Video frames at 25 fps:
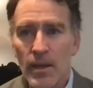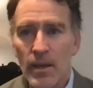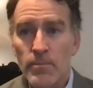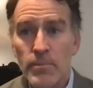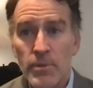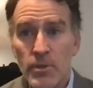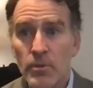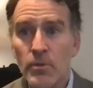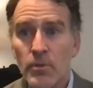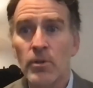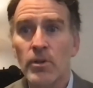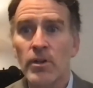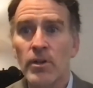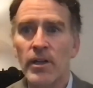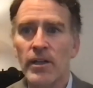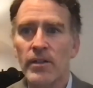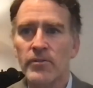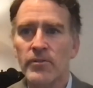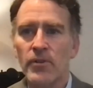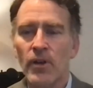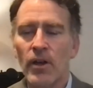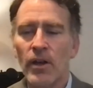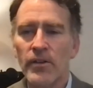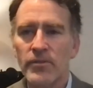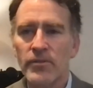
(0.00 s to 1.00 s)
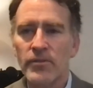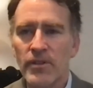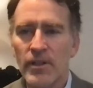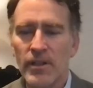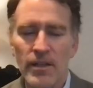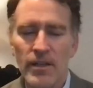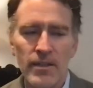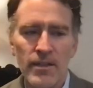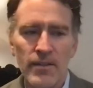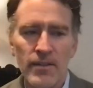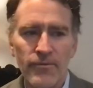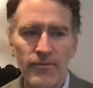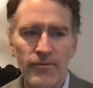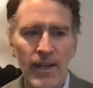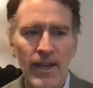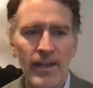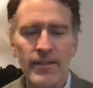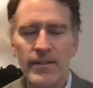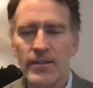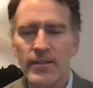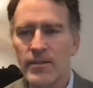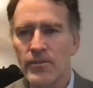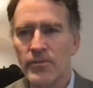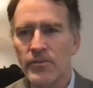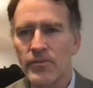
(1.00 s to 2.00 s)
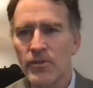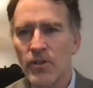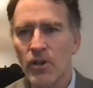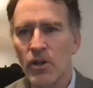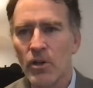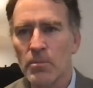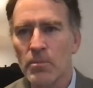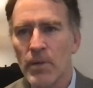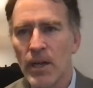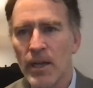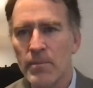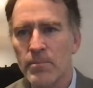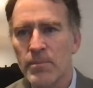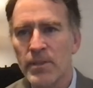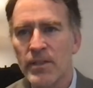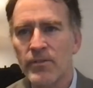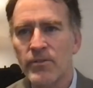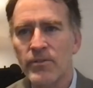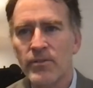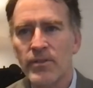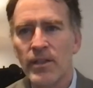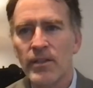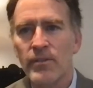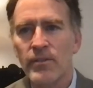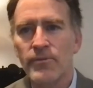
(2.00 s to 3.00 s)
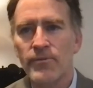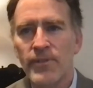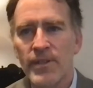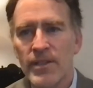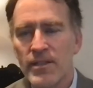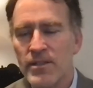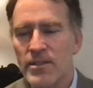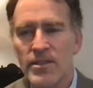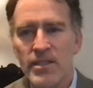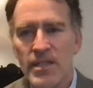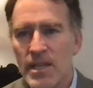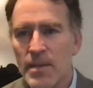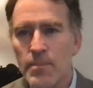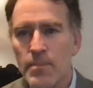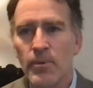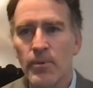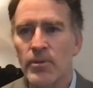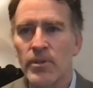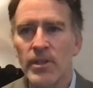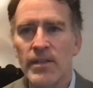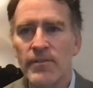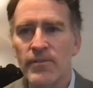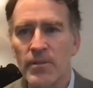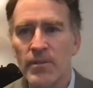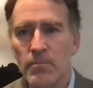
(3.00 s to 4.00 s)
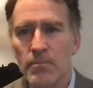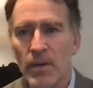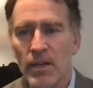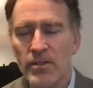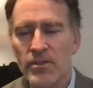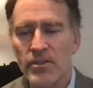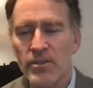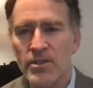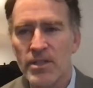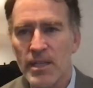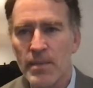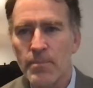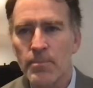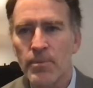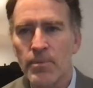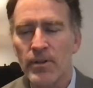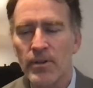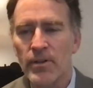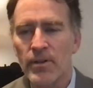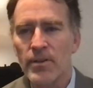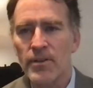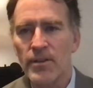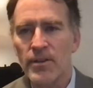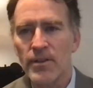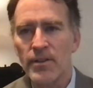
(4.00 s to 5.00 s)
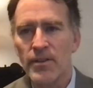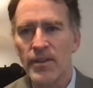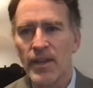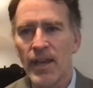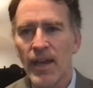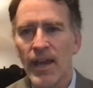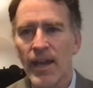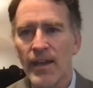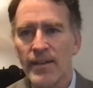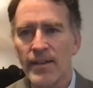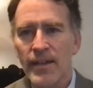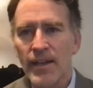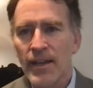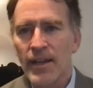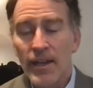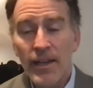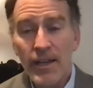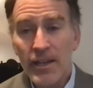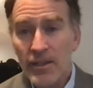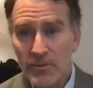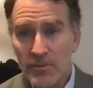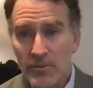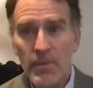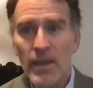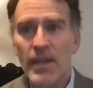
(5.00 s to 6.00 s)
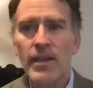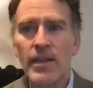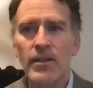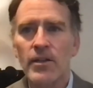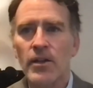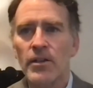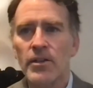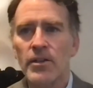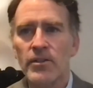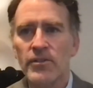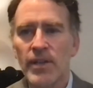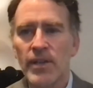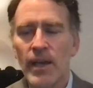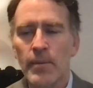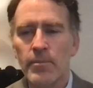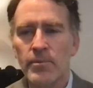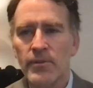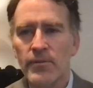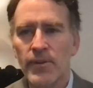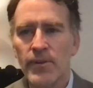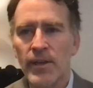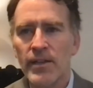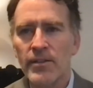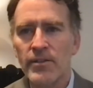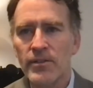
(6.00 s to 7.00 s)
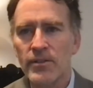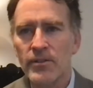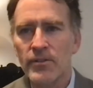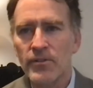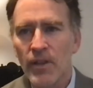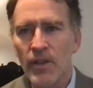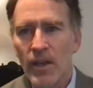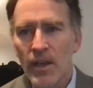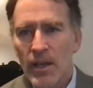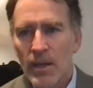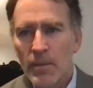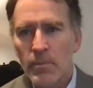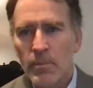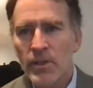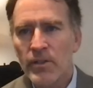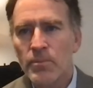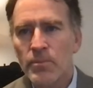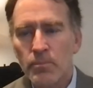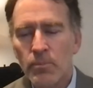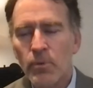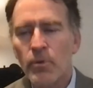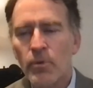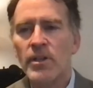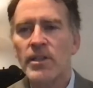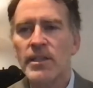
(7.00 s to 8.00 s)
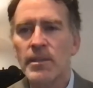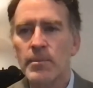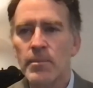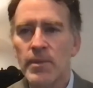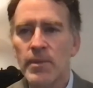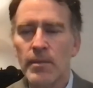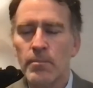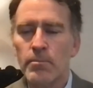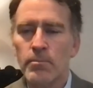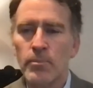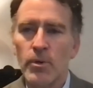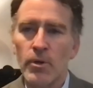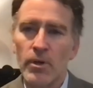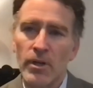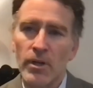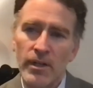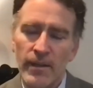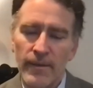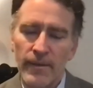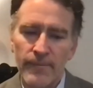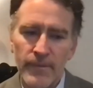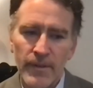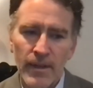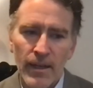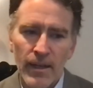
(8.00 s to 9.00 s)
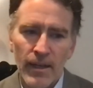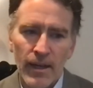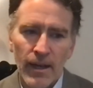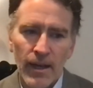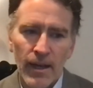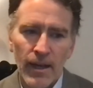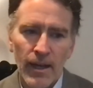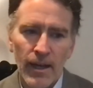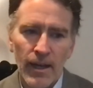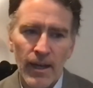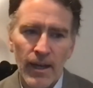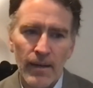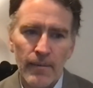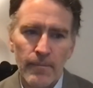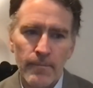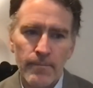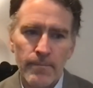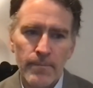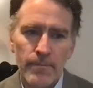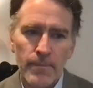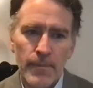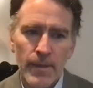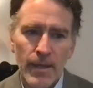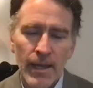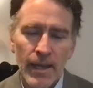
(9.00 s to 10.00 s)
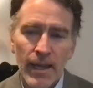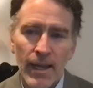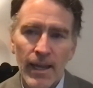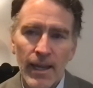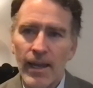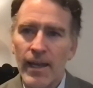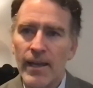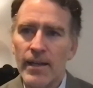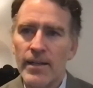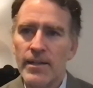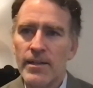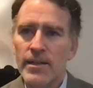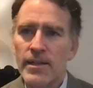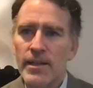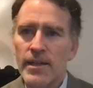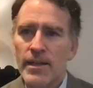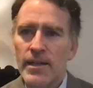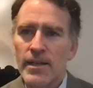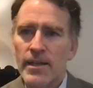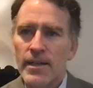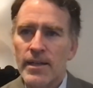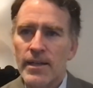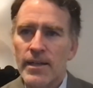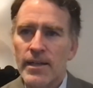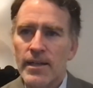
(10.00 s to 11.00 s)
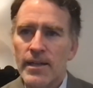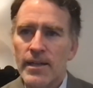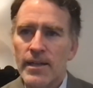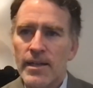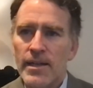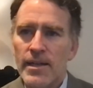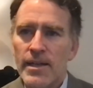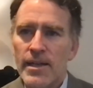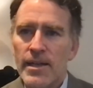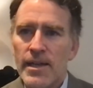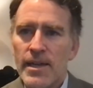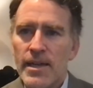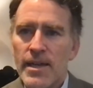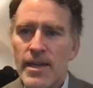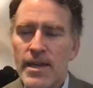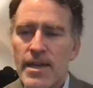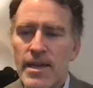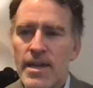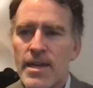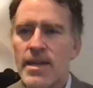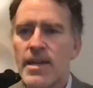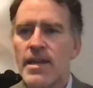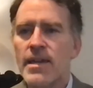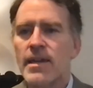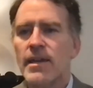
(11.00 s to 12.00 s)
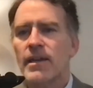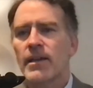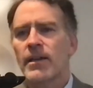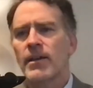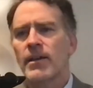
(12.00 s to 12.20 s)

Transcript: pure exhaustion and the fact that the snow might be six feet deep or even much deeper than that. He's making all these observations, but he's putting them in a book. Um, and he